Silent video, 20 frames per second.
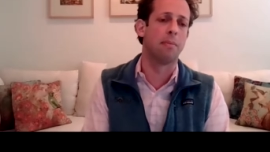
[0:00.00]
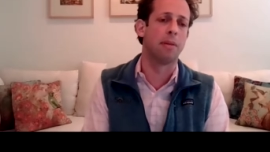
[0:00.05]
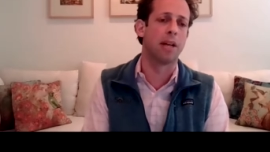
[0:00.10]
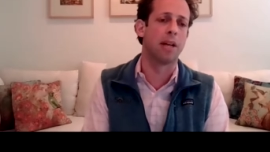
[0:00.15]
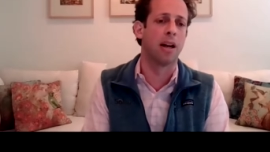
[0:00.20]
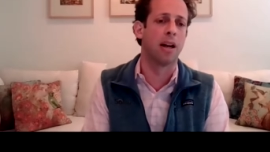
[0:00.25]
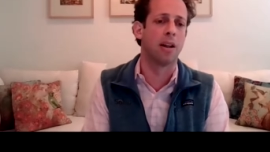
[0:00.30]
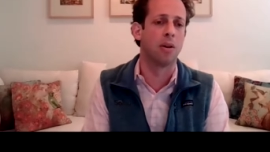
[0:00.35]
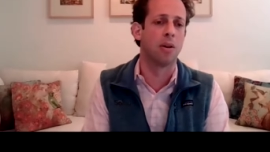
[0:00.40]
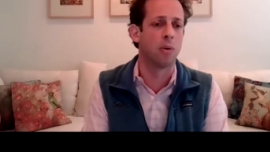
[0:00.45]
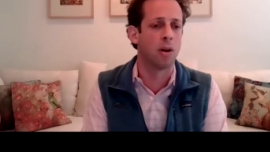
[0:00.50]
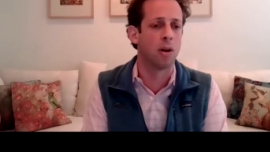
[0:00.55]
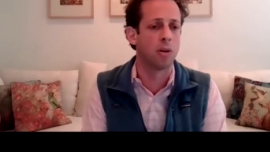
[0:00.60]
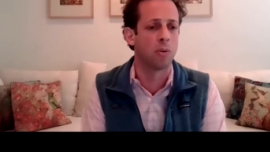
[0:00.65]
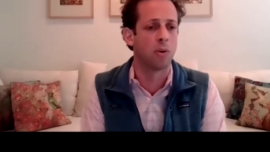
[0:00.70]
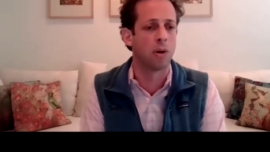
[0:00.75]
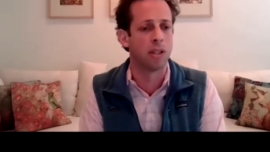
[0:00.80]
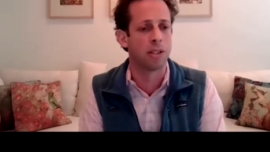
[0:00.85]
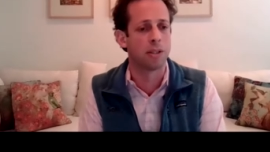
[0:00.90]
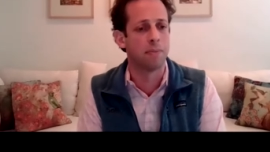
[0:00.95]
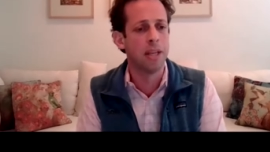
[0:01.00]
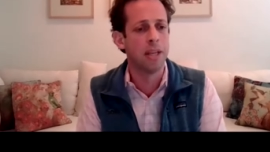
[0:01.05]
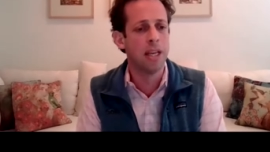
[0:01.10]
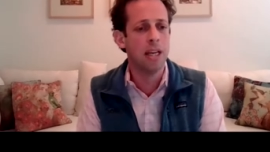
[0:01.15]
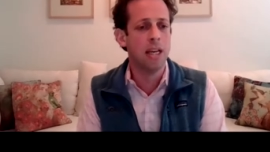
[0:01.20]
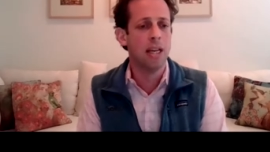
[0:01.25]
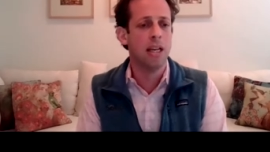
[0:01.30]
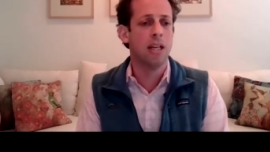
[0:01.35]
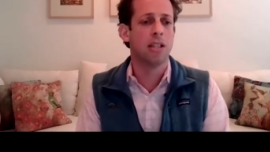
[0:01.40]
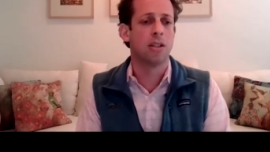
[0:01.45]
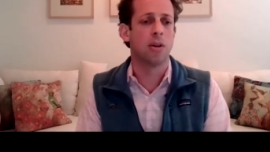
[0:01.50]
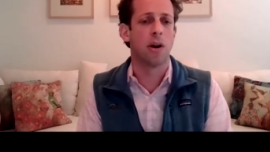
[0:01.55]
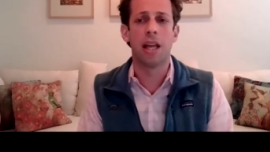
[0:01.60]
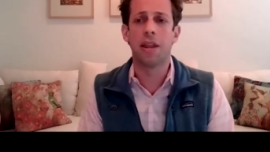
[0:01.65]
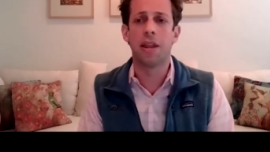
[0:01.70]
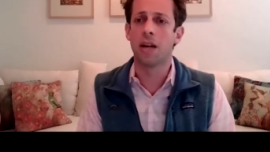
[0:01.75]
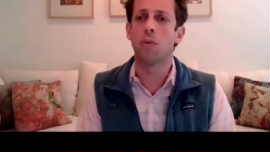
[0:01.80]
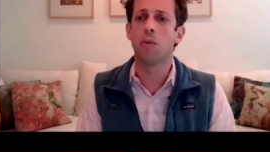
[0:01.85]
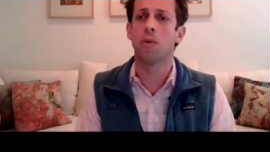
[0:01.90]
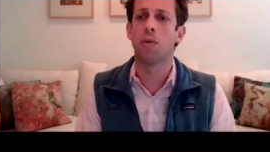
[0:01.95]
coming out of the world wars. So
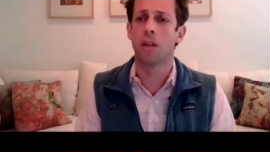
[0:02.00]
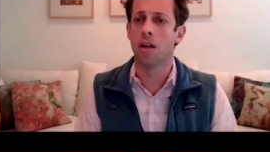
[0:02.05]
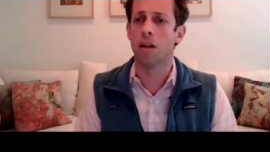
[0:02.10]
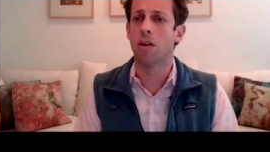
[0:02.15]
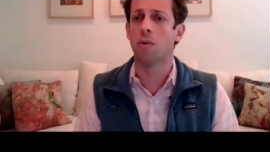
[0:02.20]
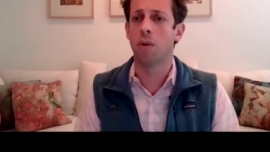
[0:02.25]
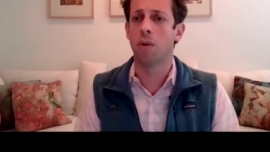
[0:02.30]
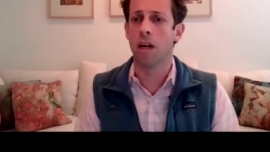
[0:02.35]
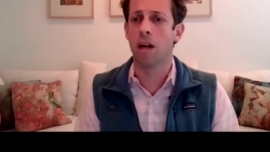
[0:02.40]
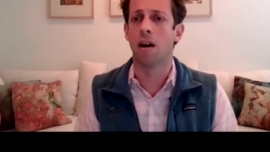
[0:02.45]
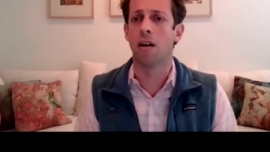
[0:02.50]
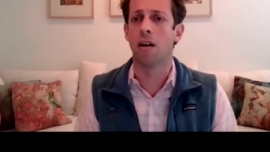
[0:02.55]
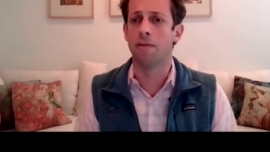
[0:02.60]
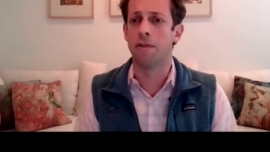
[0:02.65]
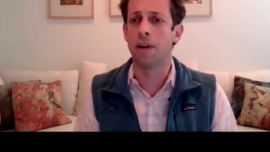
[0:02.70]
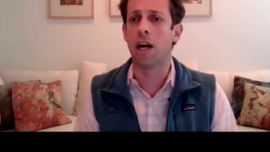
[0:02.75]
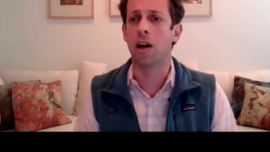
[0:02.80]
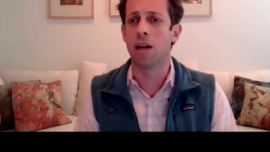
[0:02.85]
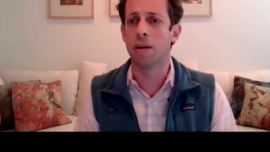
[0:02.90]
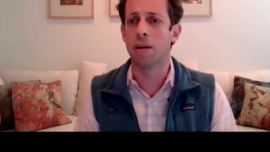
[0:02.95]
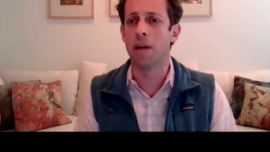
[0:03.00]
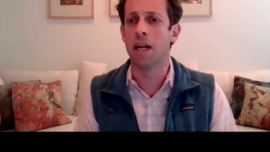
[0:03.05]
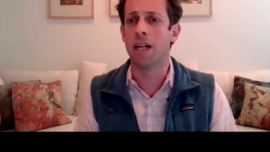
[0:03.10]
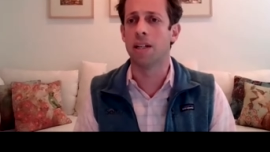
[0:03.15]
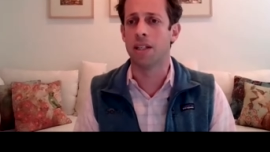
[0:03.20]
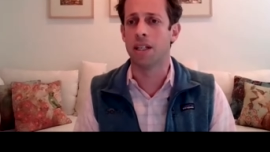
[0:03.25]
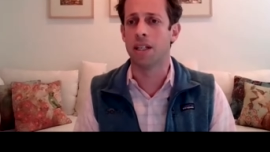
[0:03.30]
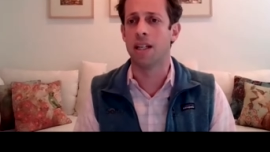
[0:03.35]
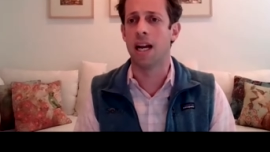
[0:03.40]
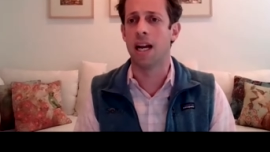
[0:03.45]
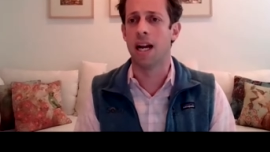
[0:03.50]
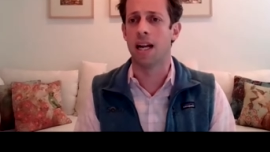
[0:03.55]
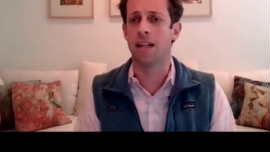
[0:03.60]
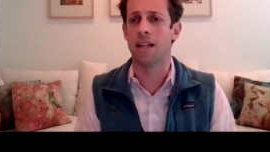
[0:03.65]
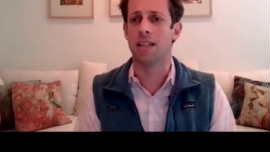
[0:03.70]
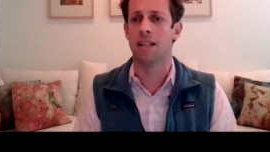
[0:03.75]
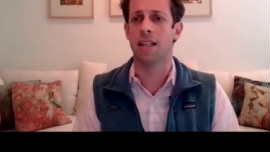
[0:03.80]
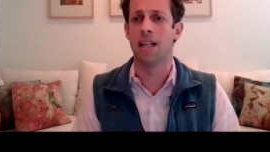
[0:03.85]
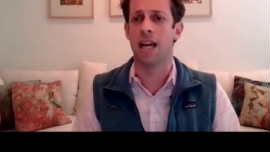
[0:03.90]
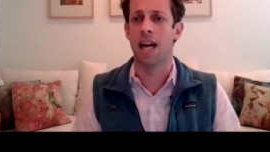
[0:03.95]
I think, we are very much in
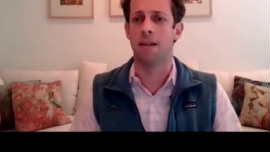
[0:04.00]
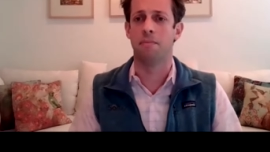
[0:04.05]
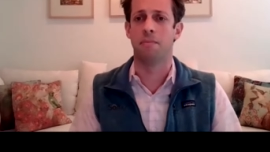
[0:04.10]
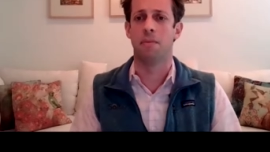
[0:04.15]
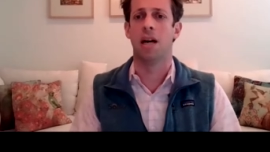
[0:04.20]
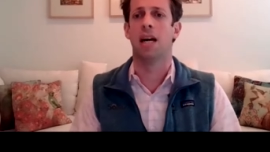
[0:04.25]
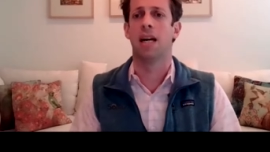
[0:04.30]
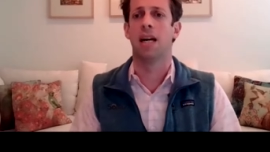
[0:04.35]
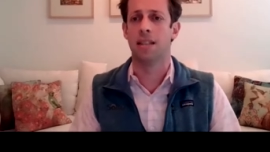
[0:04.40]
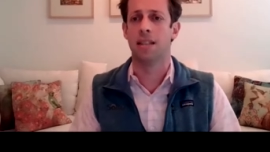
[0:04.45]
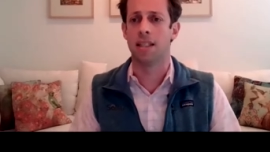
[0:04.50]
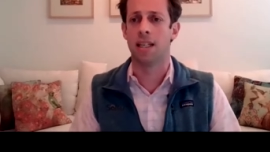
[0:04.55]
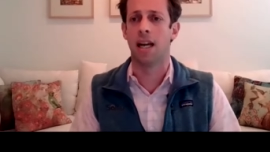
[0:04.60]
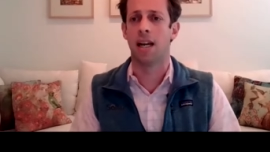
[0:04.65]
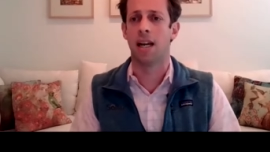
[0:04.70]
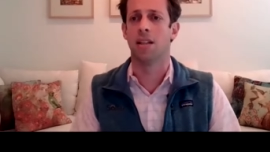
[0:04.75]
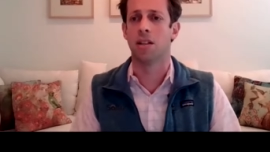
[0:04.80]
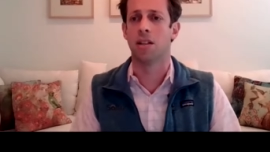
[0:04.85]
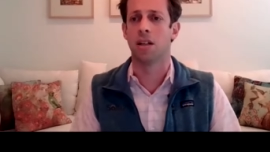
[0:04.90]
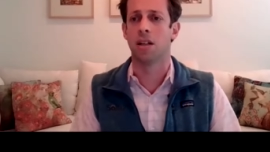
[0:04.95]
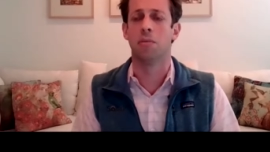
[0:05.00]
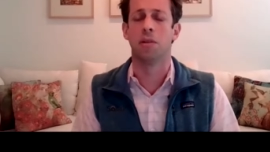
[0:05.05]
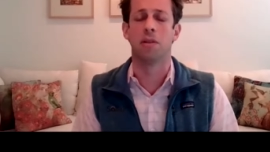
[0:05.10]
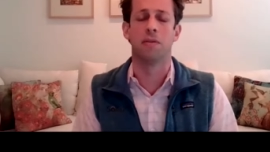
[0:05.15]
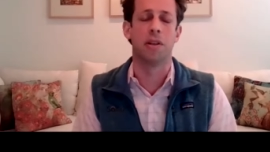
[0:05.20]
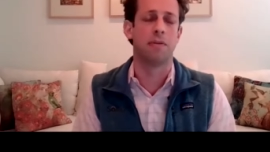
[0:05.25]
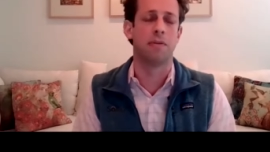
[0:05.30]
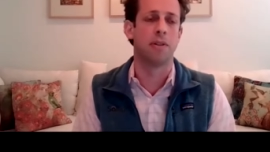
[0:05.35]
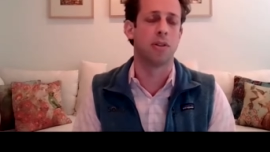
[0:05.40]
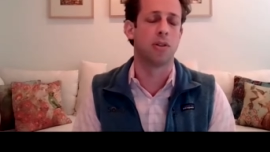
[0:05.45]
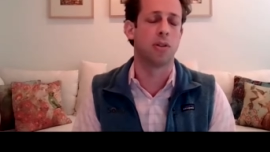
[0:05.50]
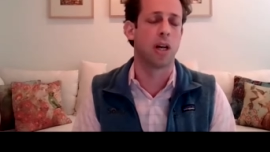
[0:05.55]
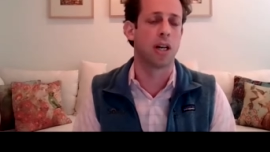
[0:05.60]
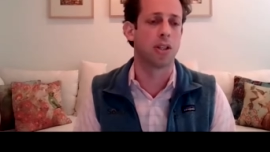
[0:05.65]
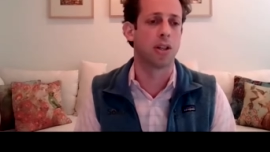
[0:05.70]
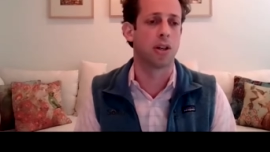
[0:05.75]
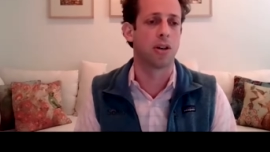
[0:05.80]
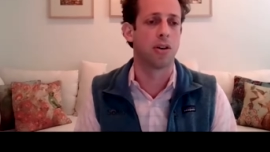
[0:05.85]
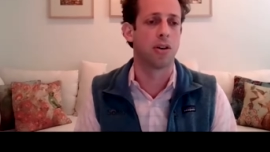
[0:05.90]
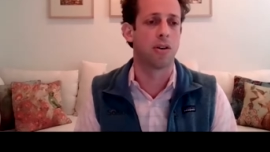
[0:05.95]
that mindset in terms of
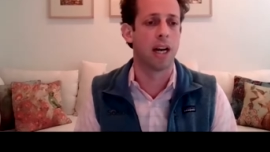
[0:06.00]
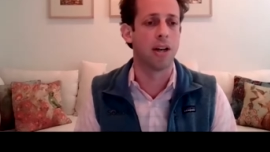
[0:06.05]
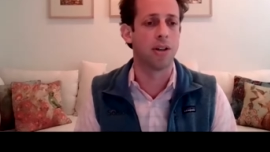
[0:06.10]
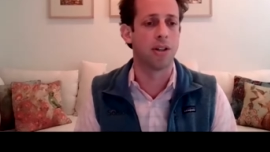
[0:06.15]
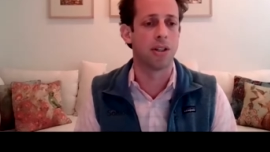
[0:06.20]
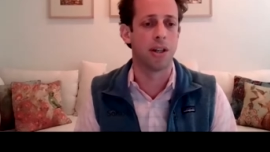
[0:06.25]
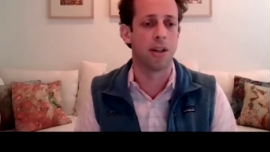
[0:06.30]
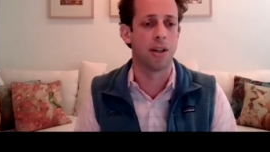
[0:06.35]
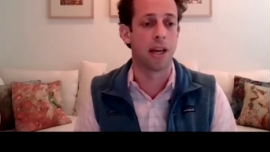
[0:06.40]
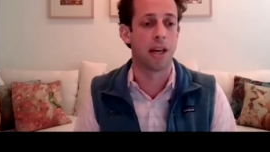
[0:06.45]
infrastructure creation.